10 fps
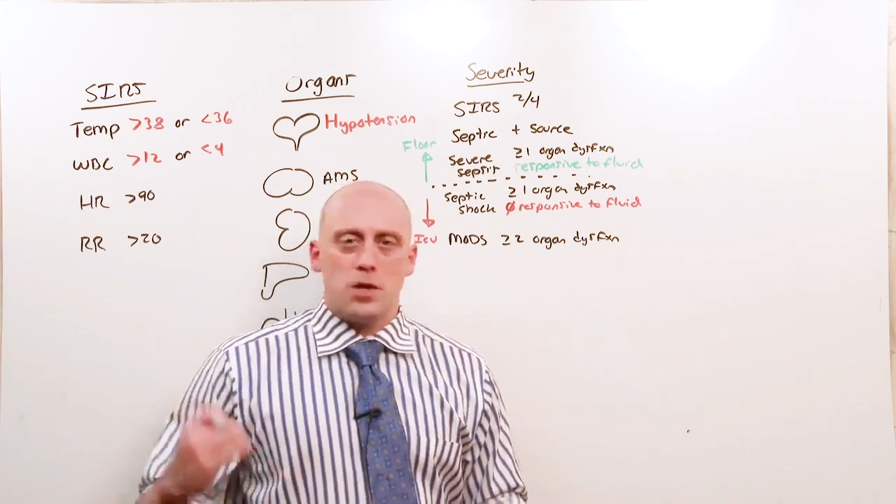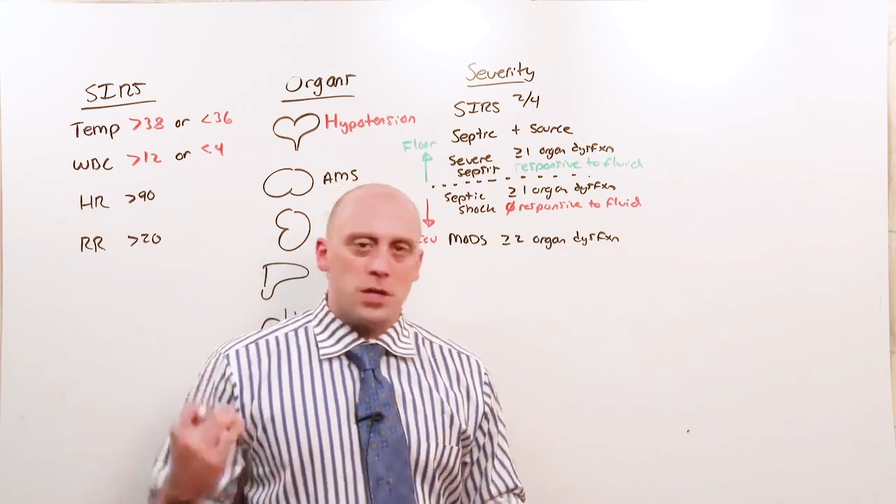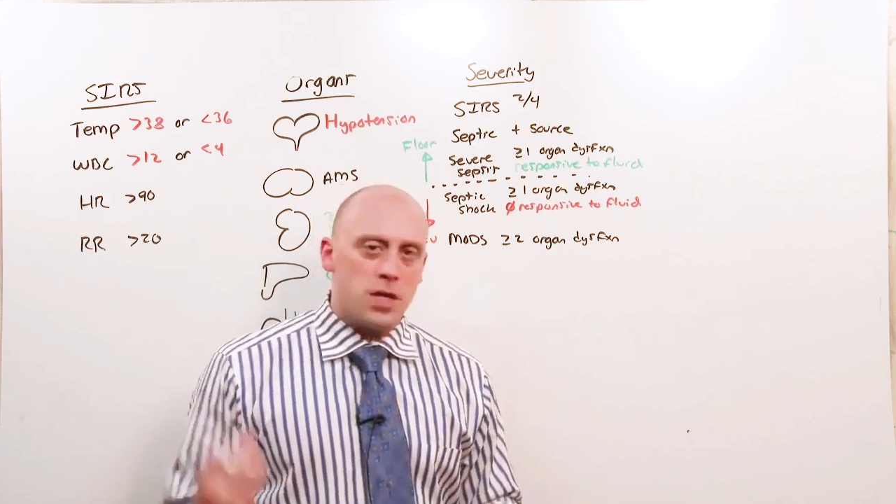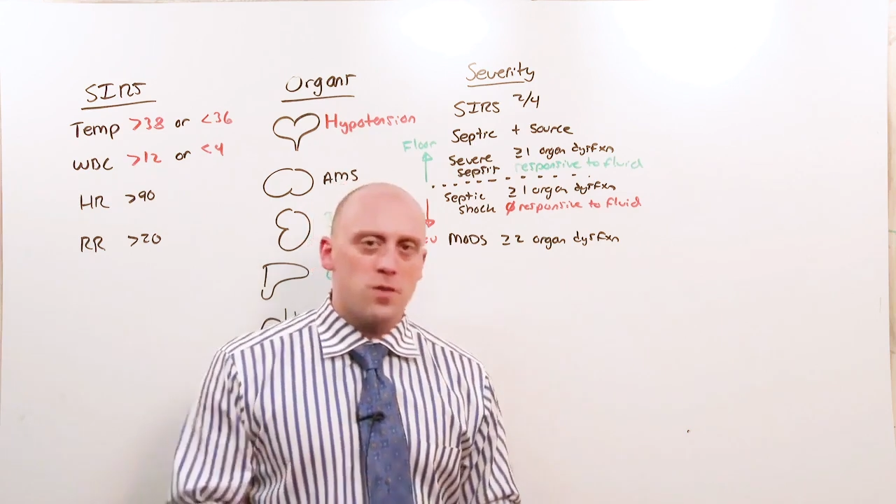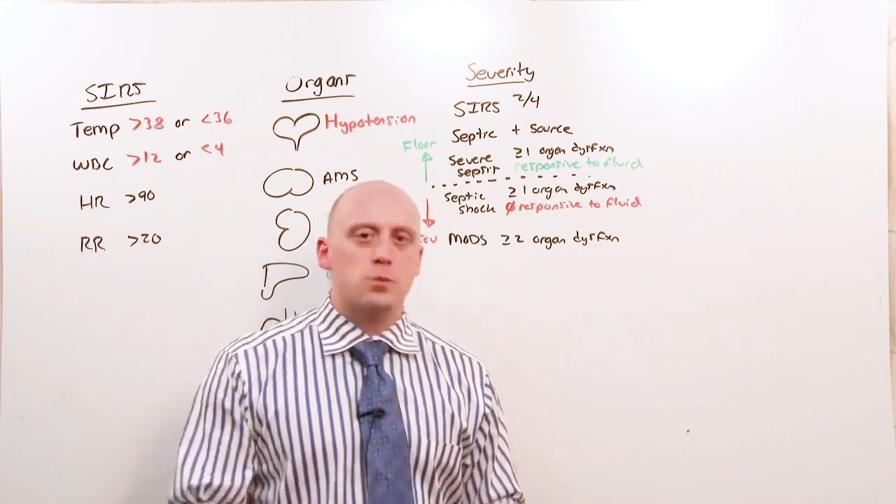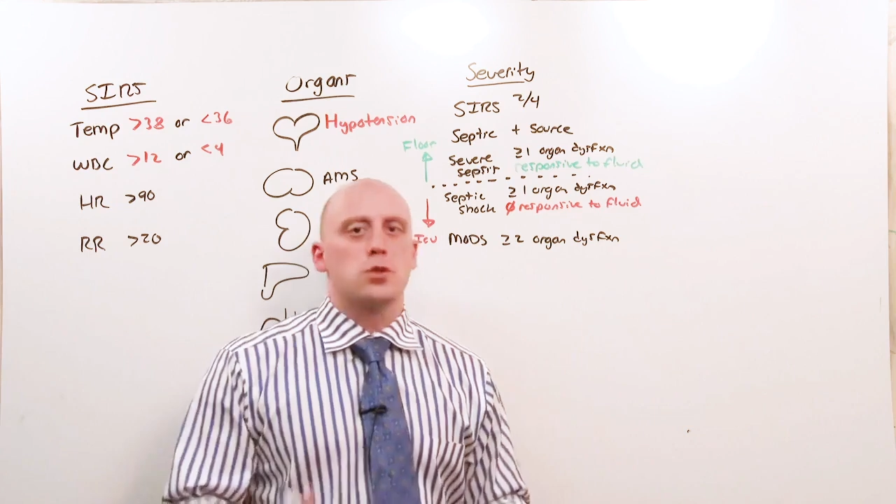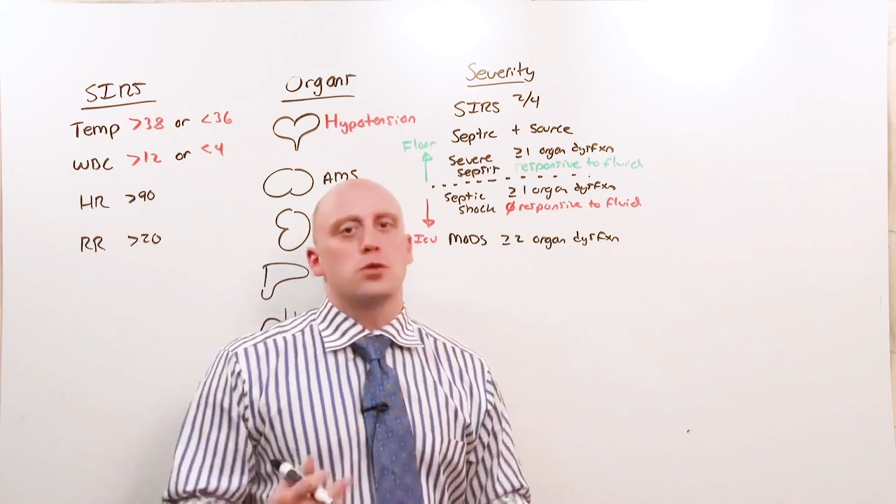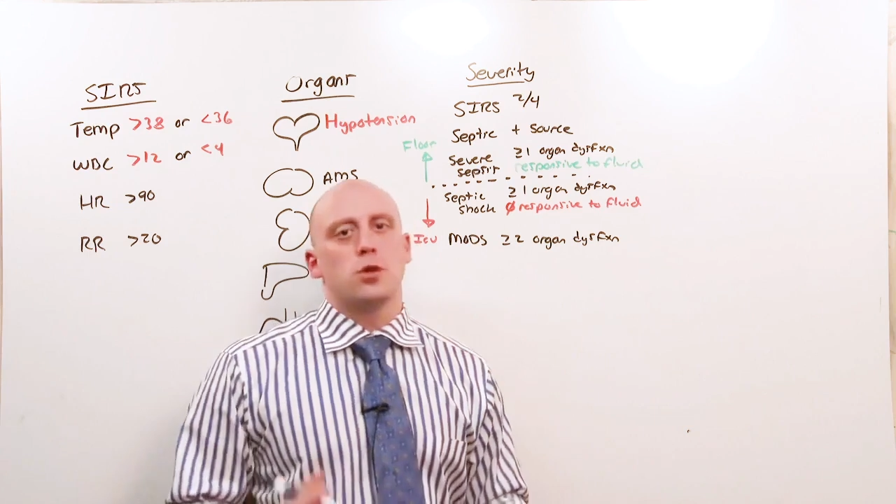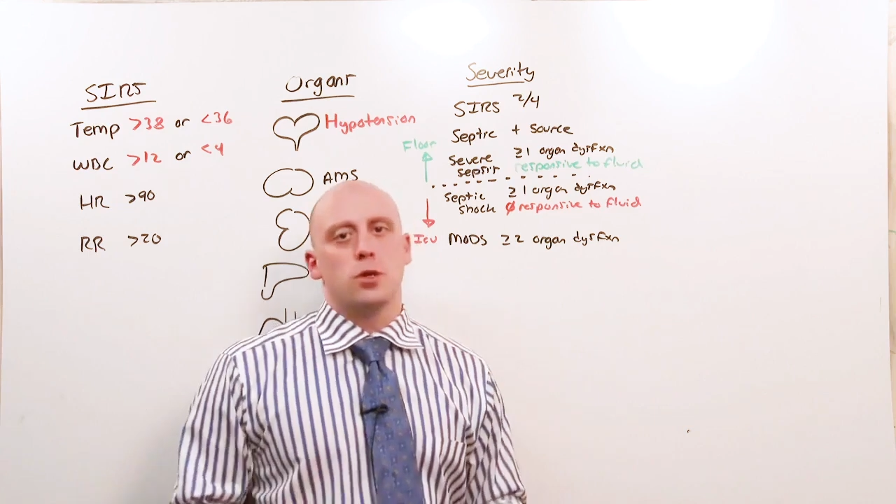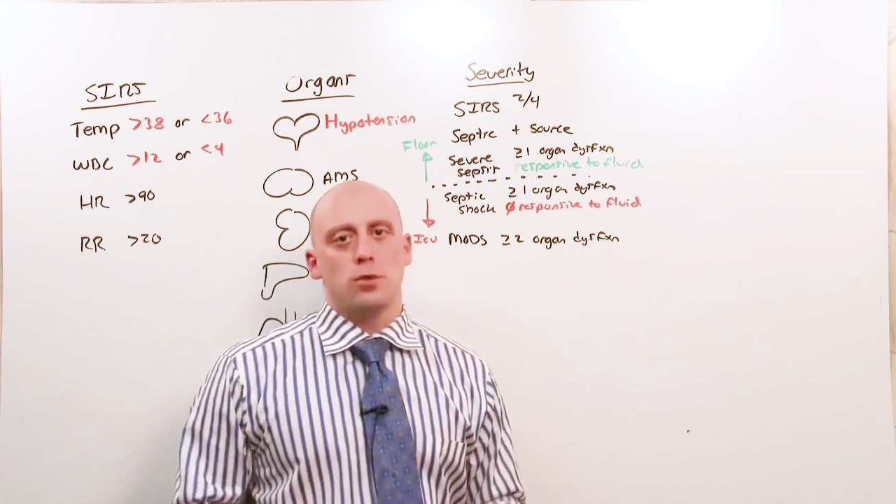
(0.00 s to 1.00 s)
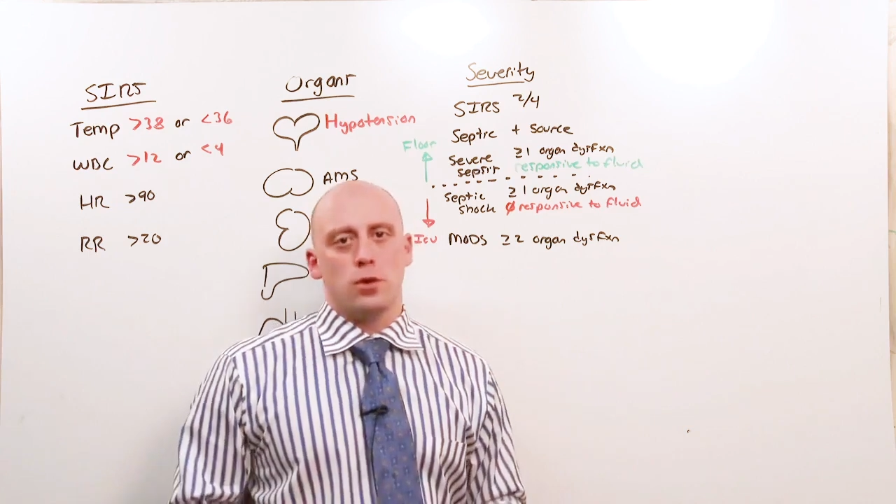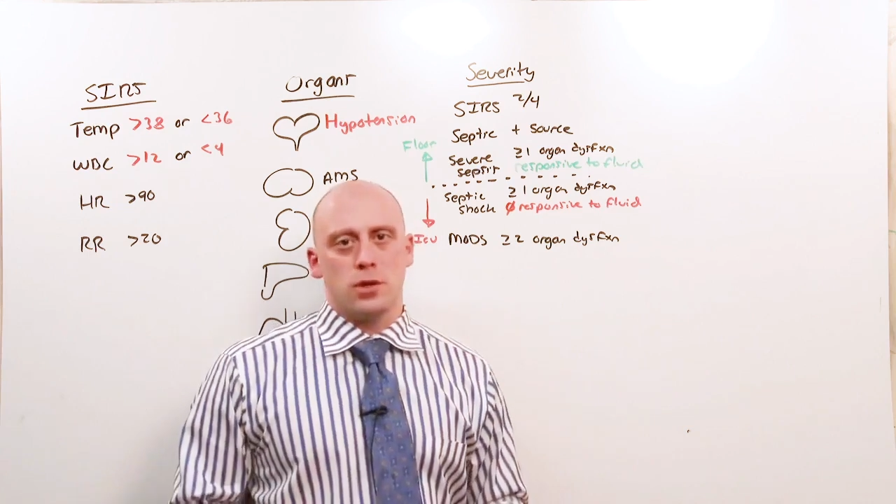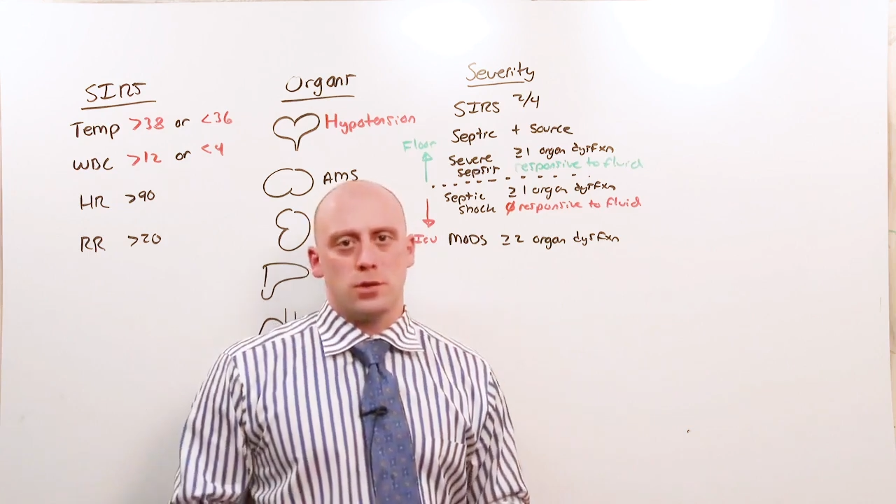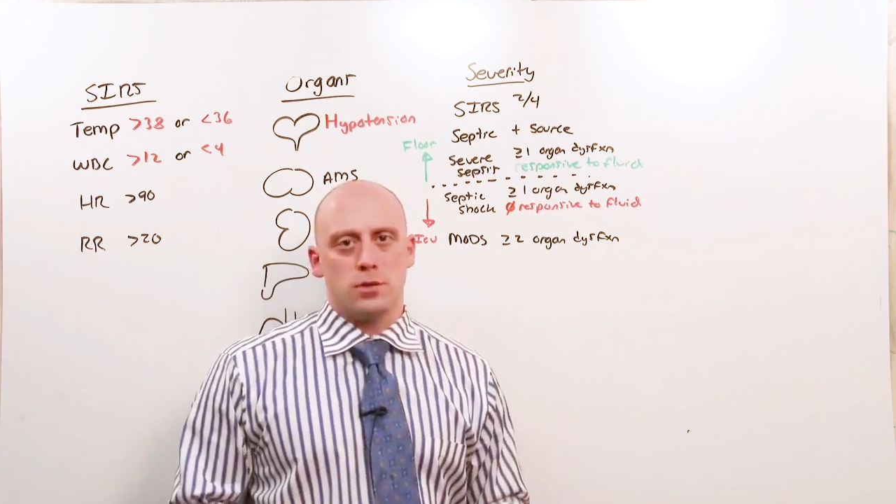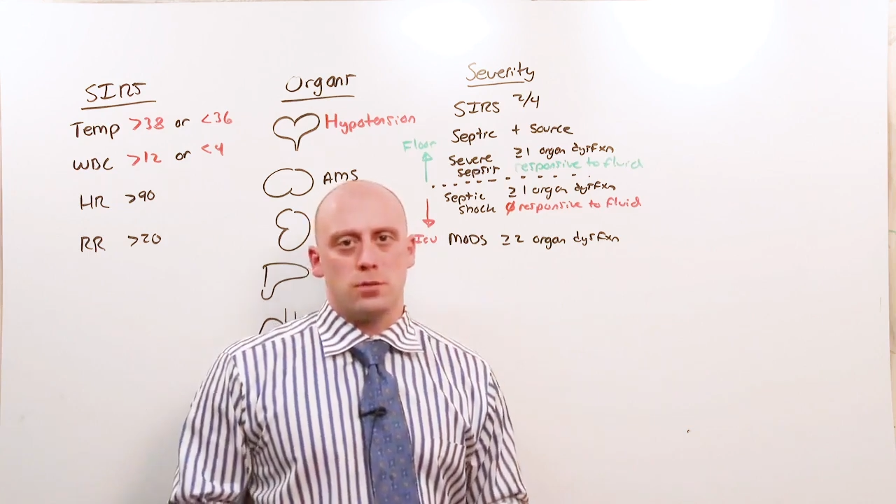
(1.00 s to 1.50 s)
You give them 2-liter
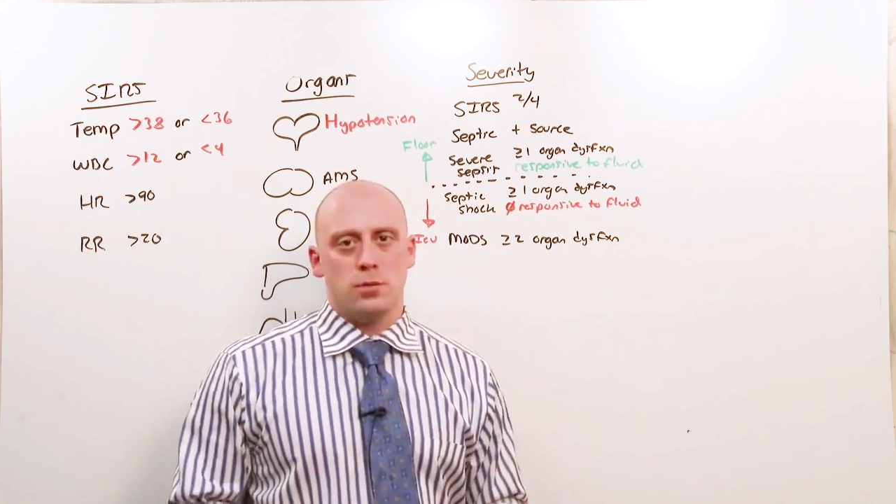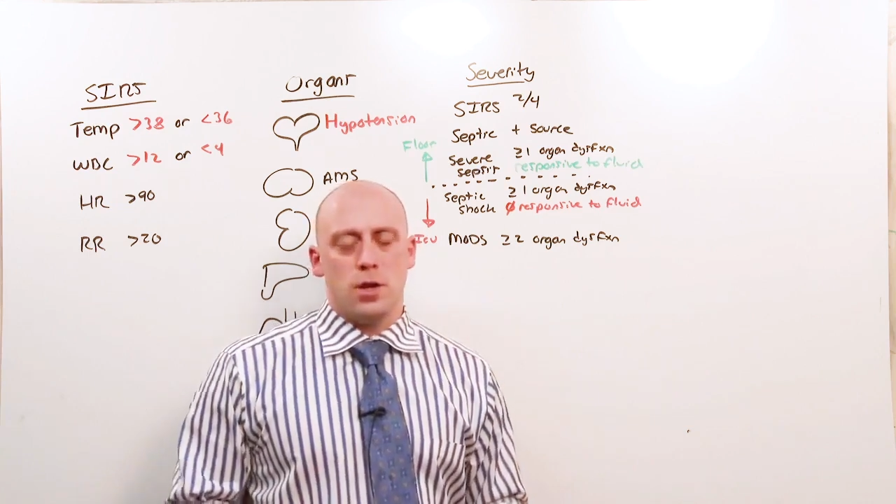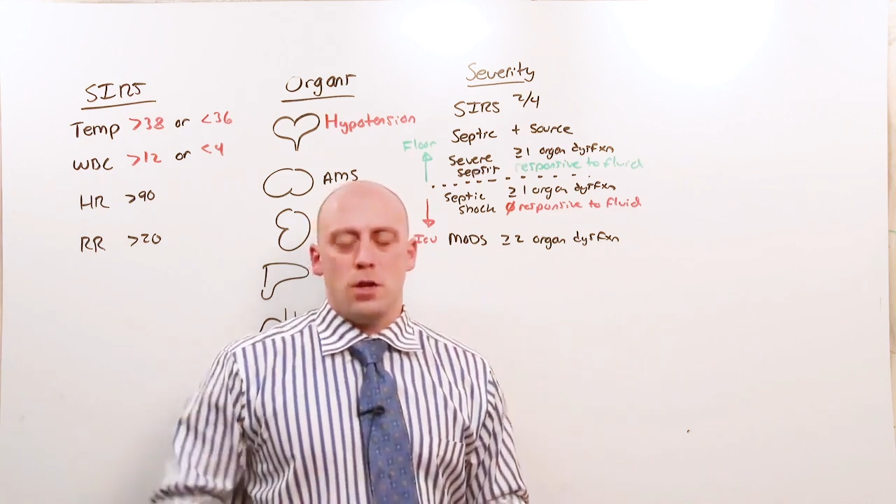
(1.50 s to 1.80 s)
bolus.